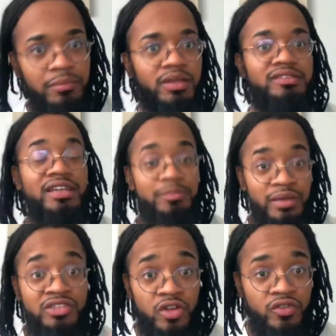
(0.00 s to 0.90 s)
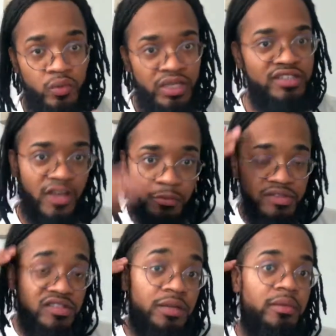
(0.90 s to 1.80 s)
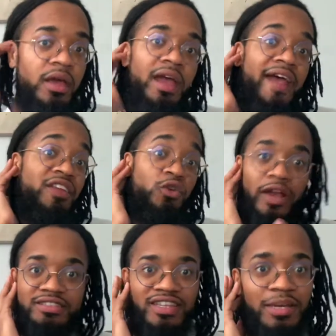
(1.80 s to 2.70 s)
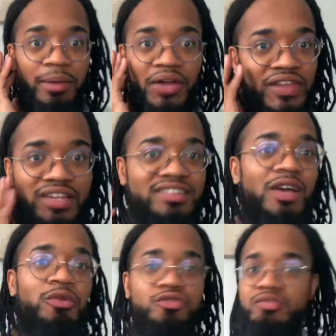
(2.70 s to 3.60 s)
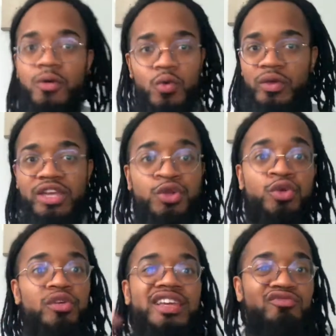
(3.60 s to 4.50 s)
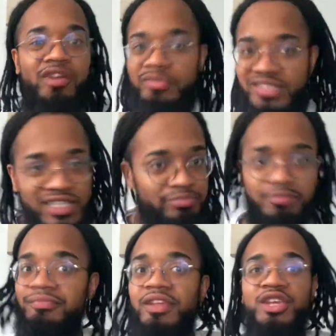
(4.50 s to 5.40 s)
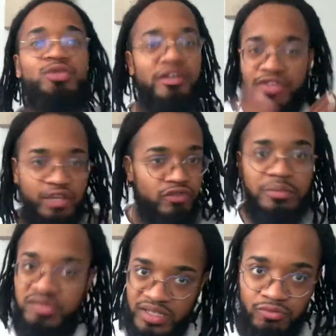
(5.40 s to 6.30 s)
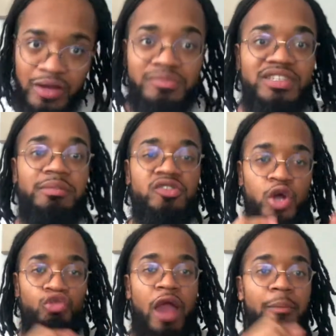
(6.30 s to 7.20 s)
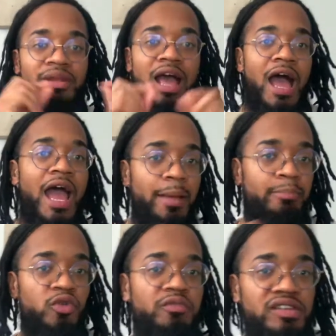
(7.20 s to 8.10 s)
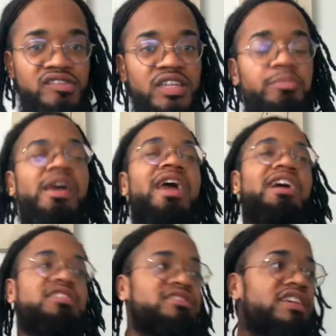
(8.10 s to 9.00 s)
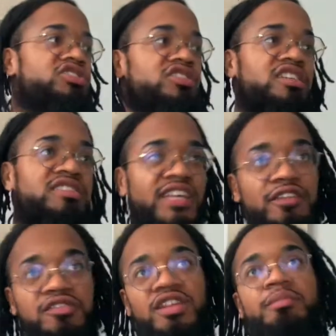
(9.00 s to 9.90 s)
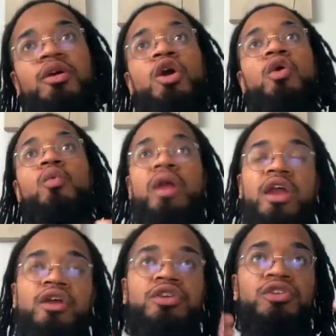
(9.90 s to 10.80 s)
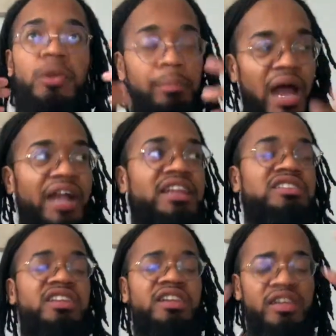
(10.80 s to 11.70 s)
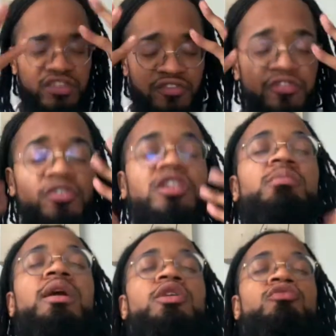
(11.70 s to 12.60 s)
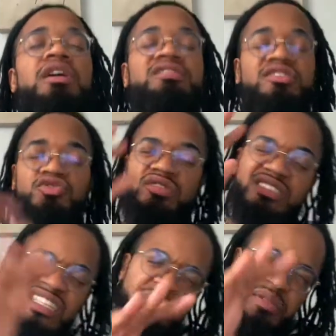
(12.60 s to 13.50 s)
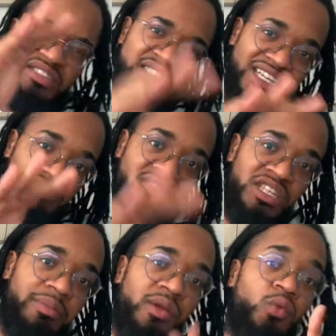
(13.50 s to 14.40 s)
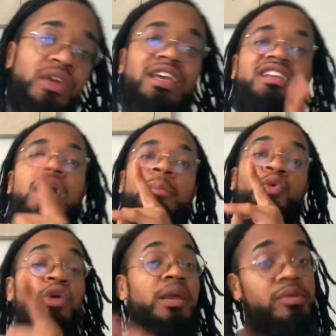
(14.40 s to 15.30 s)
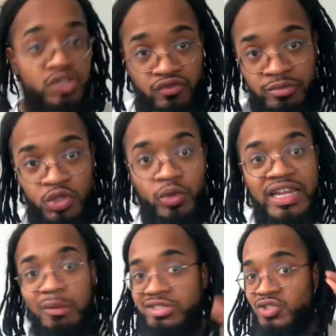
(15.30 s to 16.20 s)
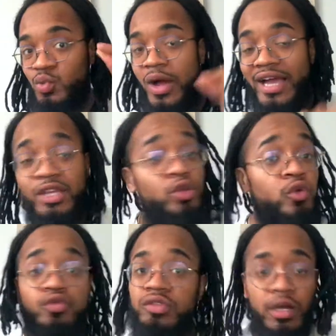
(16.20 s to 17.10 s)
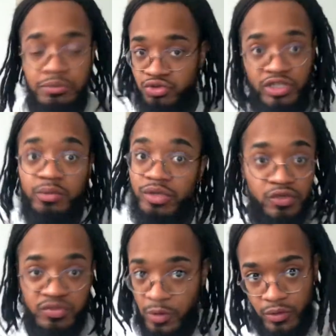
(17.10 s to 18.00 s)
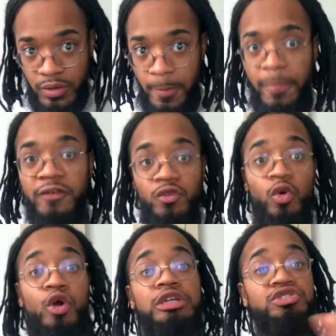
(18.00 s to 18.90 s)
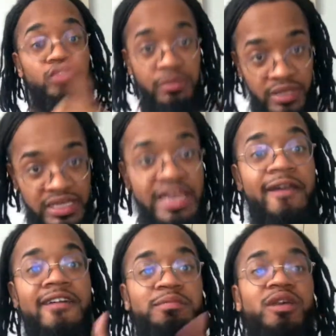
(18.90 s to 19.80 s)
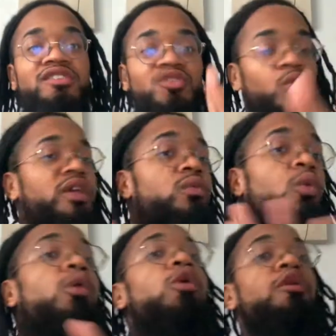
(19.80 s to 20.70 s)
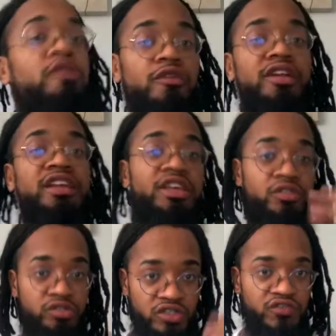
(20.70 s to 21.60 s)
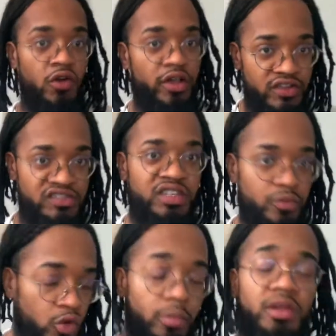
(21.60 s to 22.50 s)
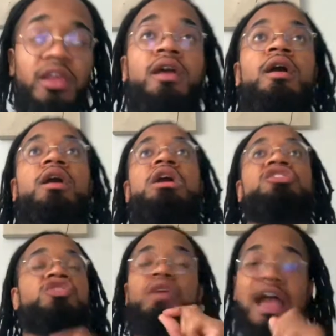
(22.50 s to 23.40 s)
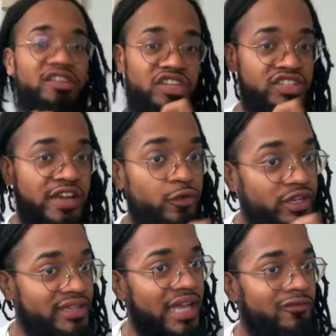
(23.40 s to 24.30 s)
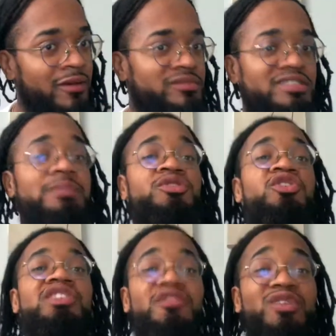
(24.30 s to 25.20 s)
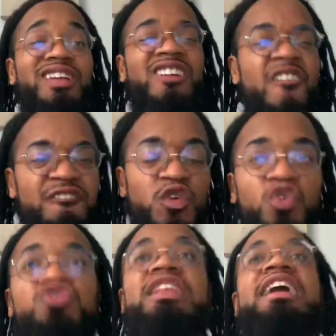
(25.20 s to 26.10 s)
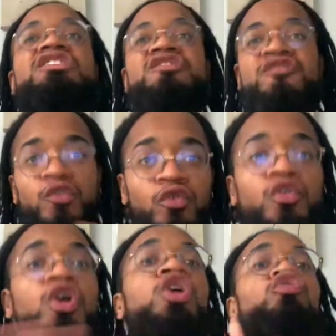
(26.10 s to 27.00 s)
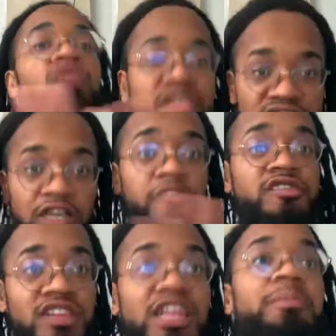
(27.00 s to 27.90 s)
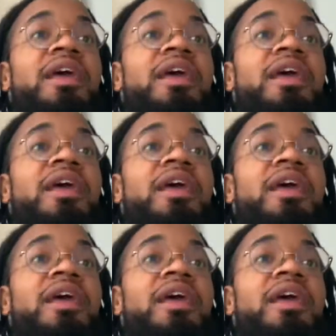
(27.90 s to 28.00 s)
Because I depended on the weed to help me sleep. And the crazy thing about that is that when you smoke weed, you don't get REM sleep. You never get REM sleep. REM sleep is called rapid eye movement sleep. It's essentially a state of sleep where your body is getting its full amount of rest. It's your deepest state of sleep. And weed prohibits you from doing that, which is why you don't dream when you smoke. If you are dreaming, it's because the weed wore off already and you're just falling asleep normally. So you actually never get that REM sleep. So you're never getting a full night's full rest of sleep.